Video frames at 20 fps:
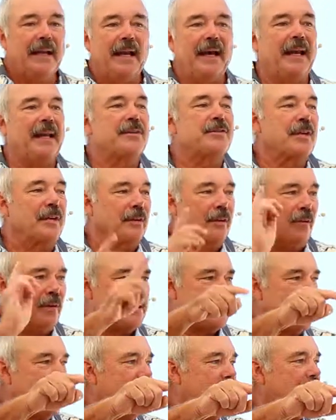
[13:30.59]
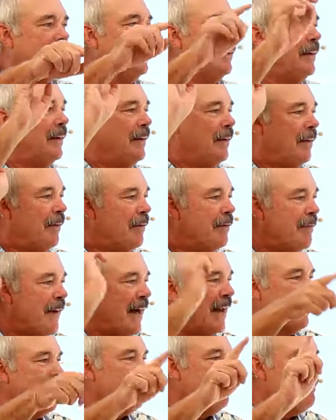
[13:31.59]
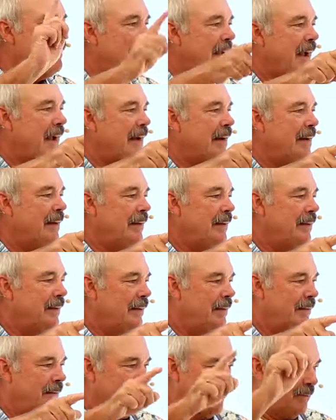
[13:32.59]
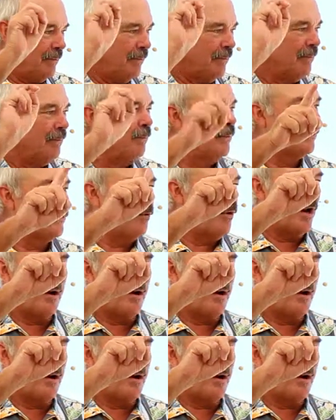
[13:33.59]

And he said, go to town, follow a man with a